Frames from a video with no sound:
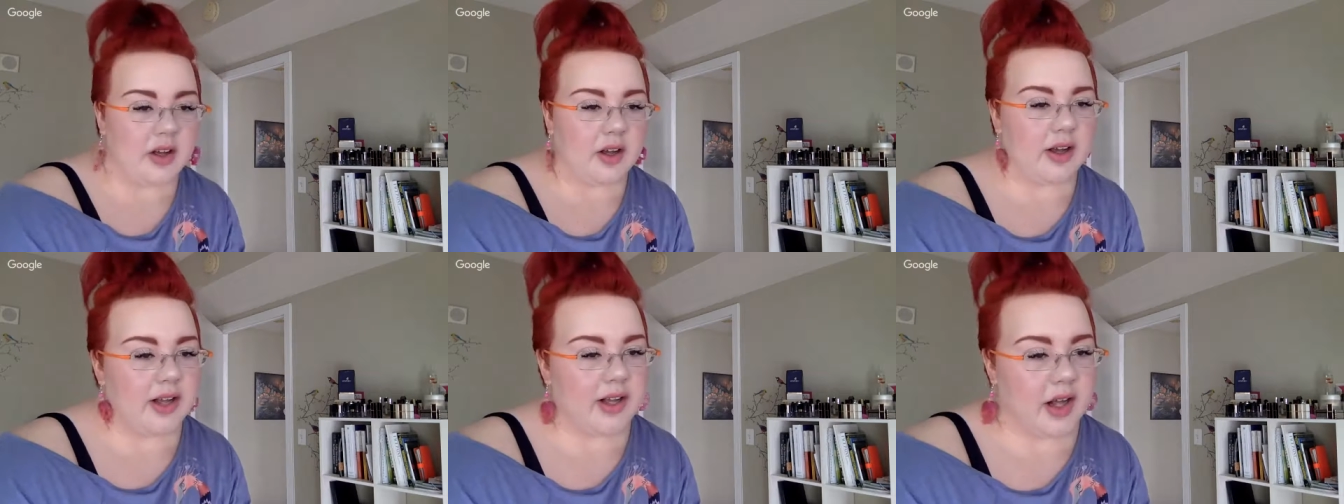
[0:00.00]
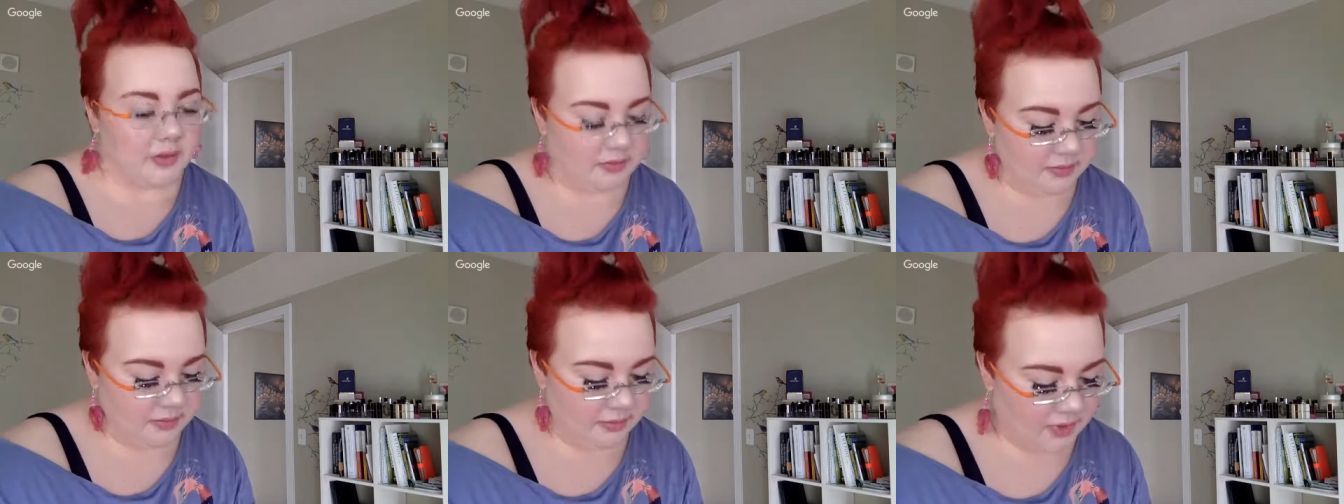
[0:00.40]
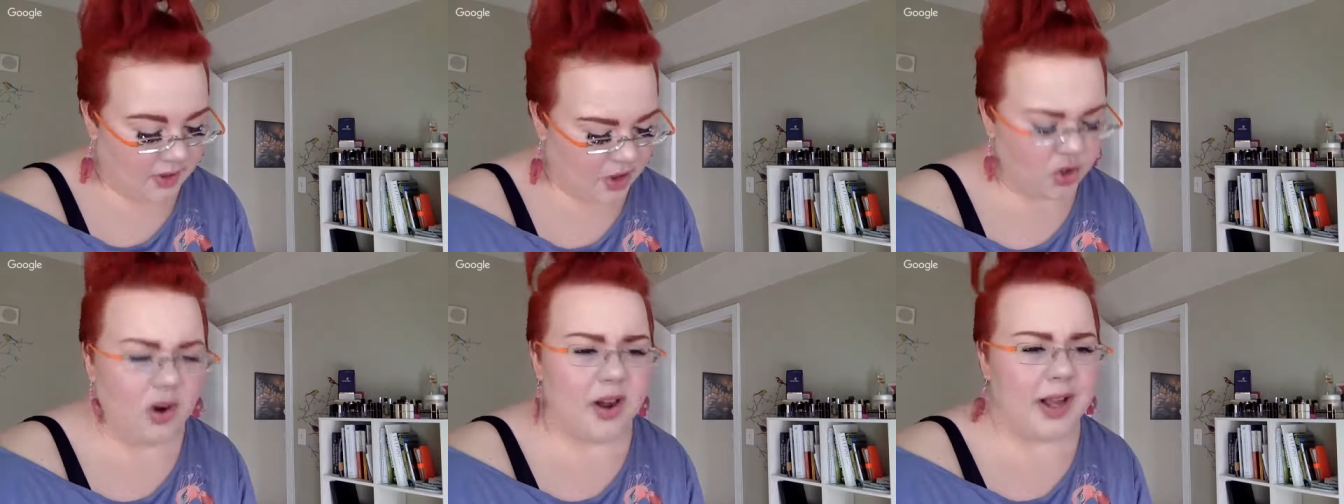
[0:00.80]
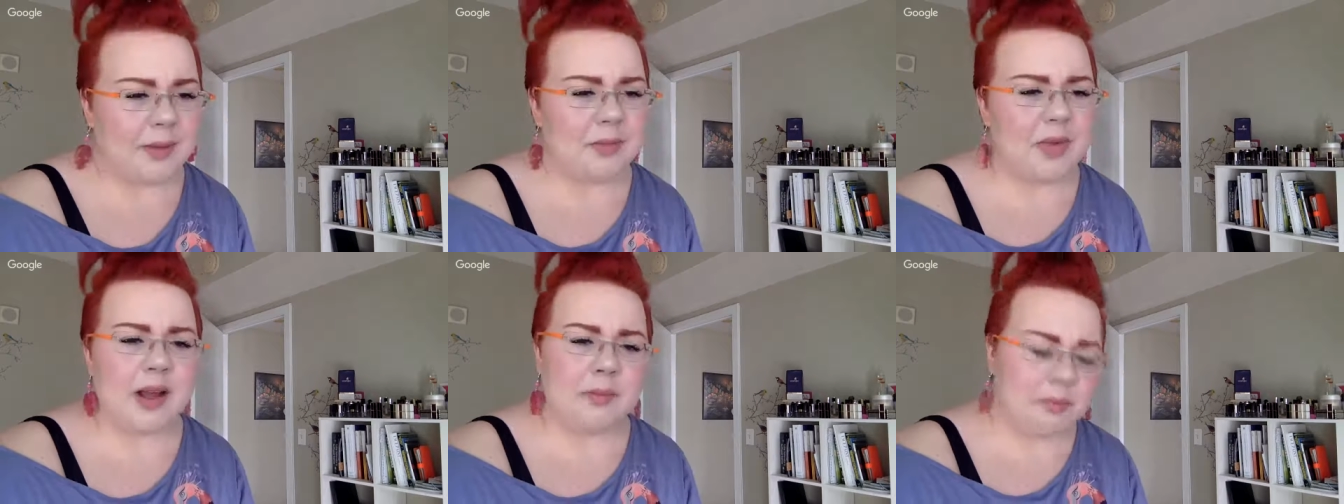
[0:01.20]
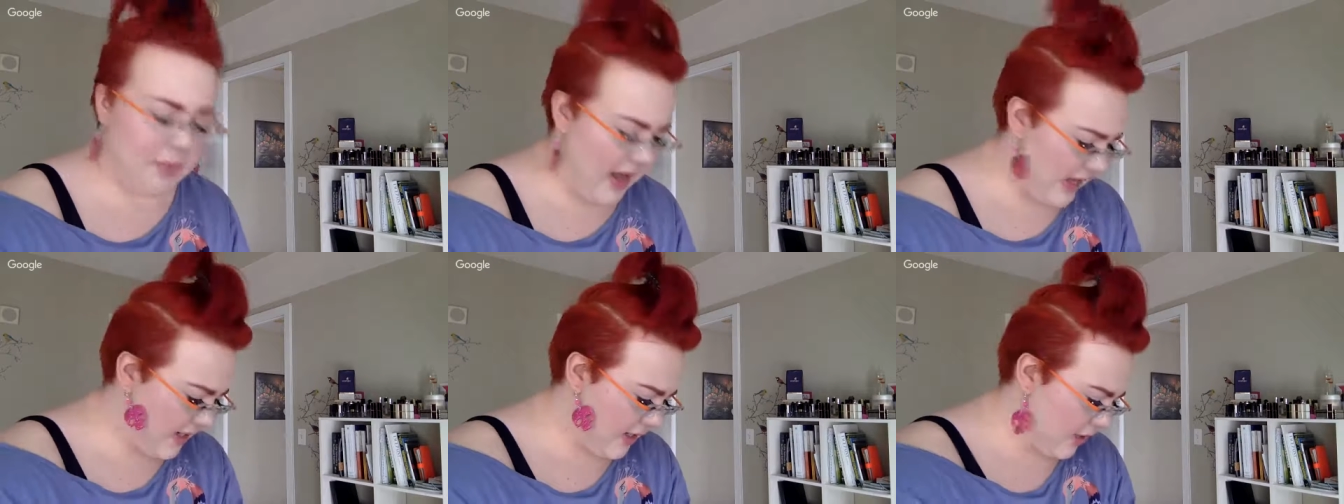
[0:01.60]
Like, I'm trying my
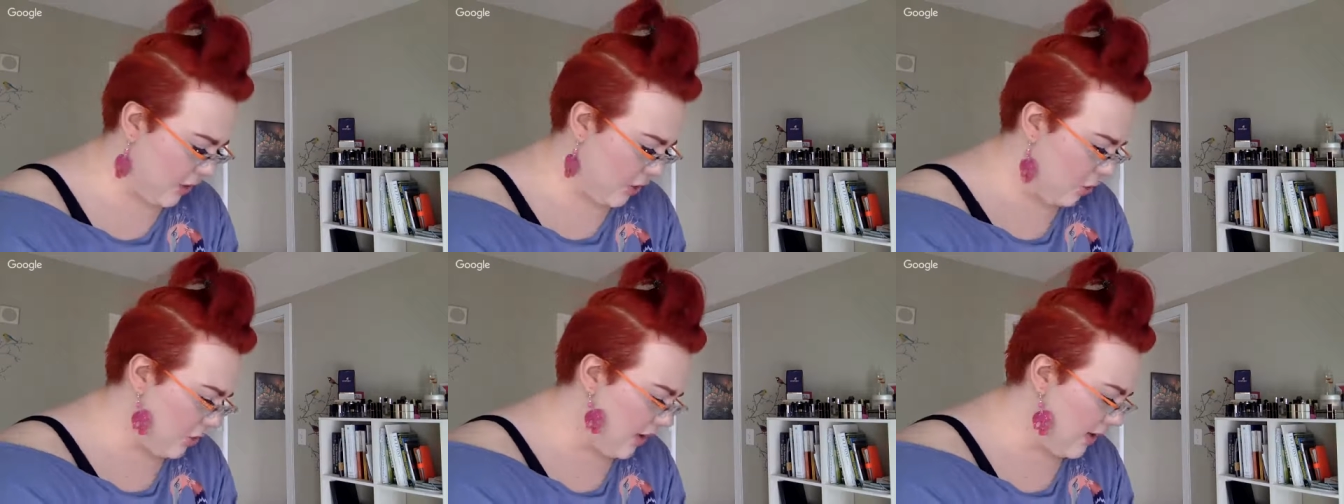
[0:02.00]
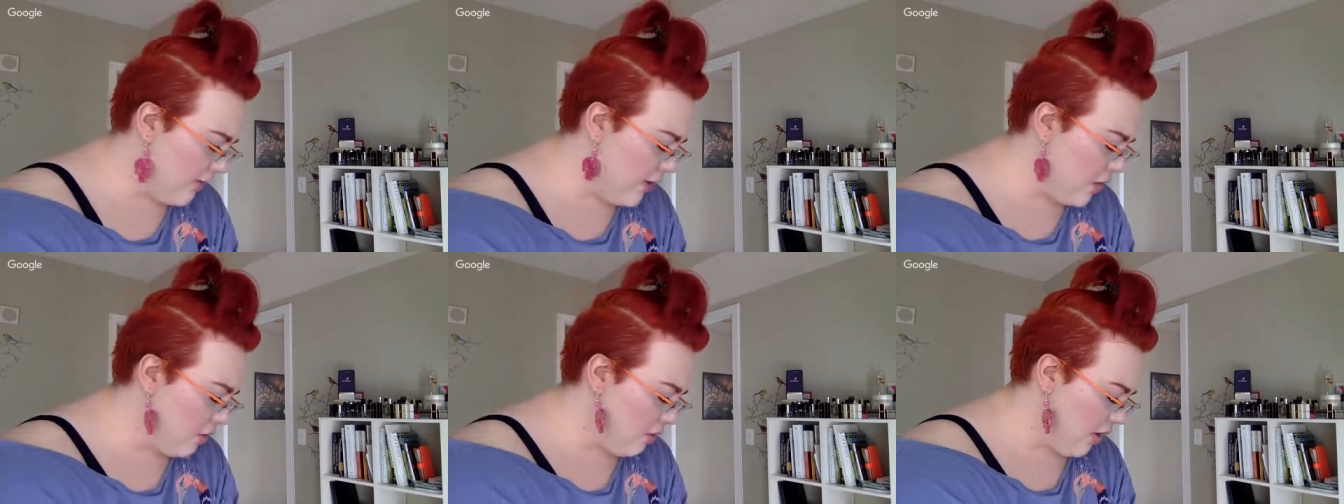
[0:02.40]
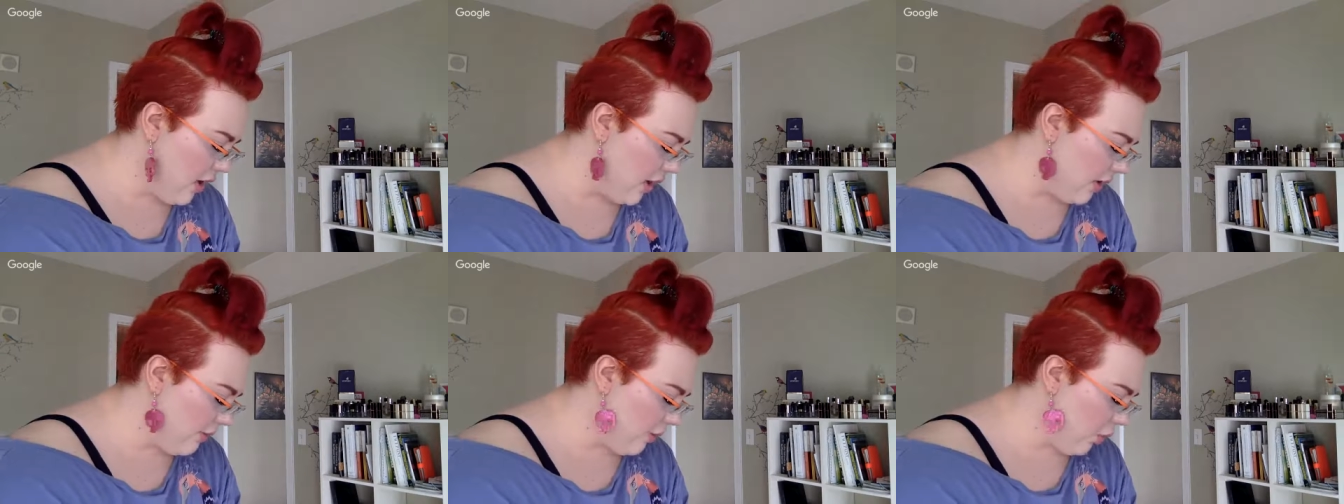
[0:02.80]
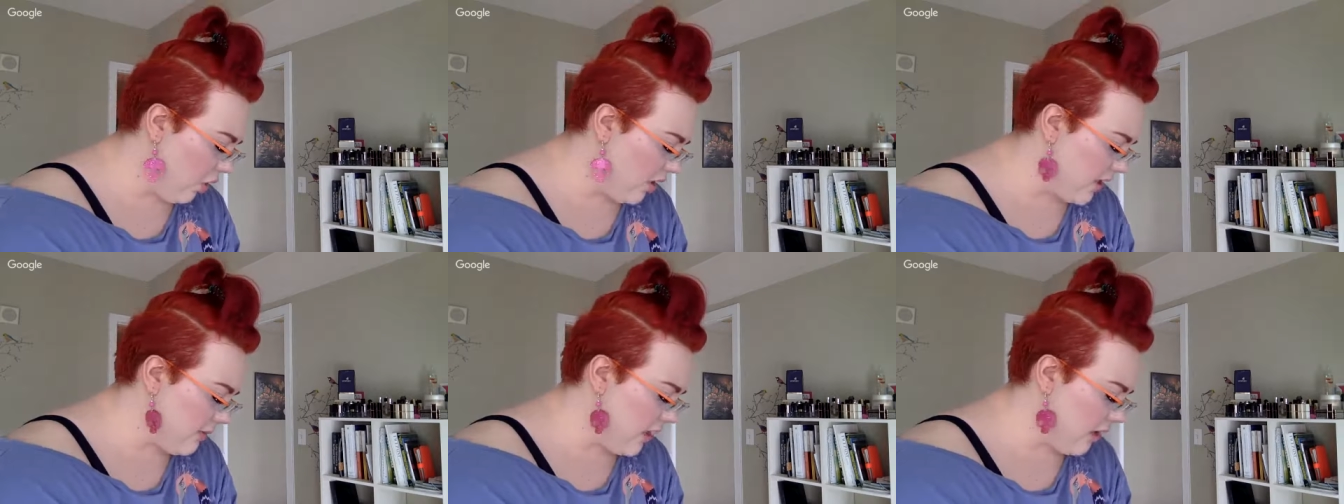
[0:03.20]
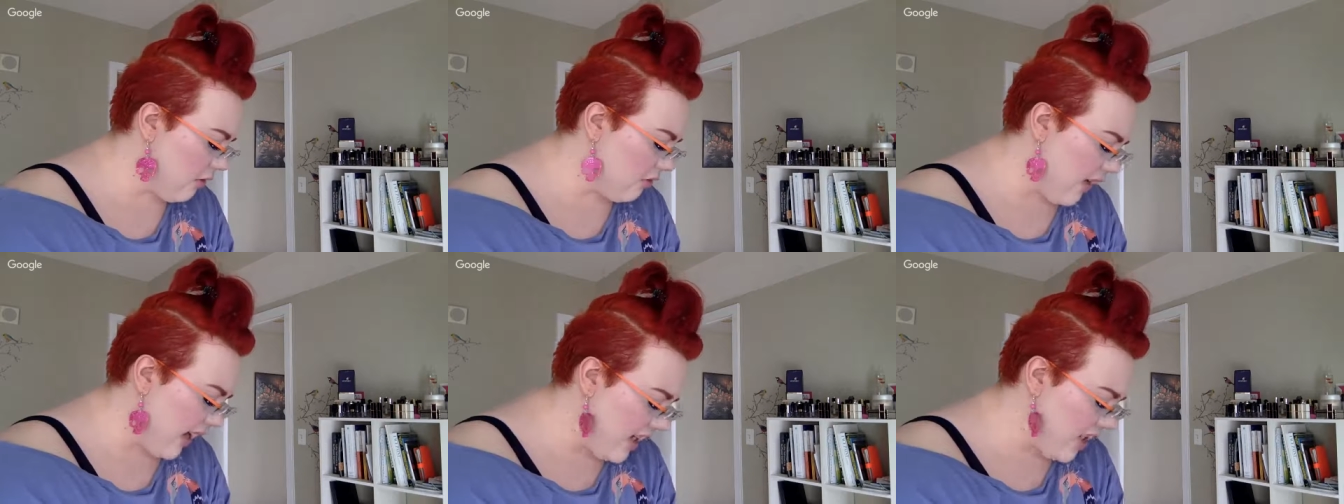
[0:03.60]
best to give you an approximate
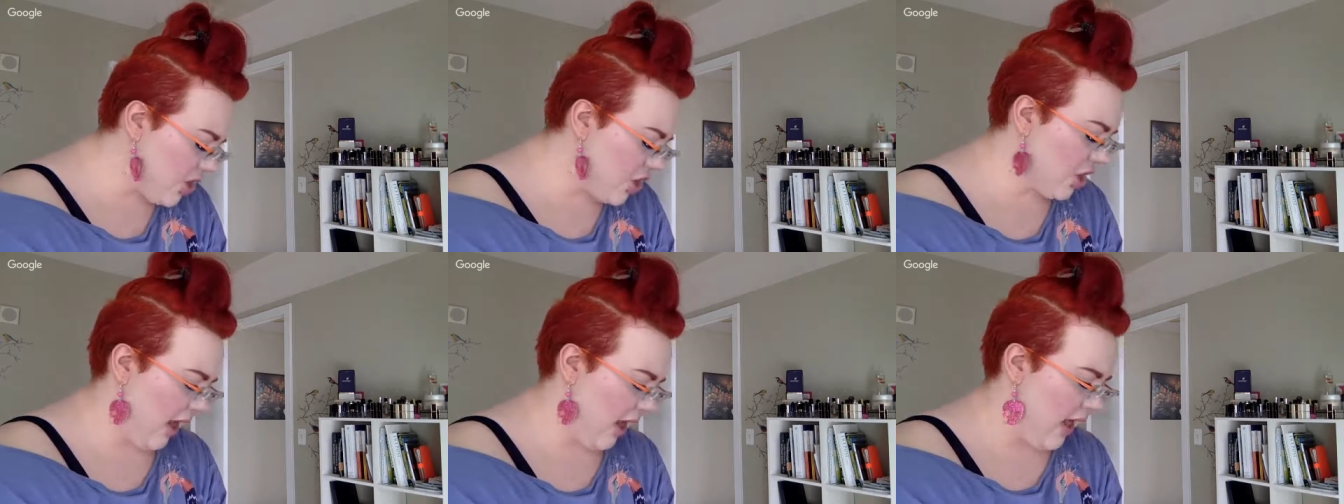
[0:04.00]
range,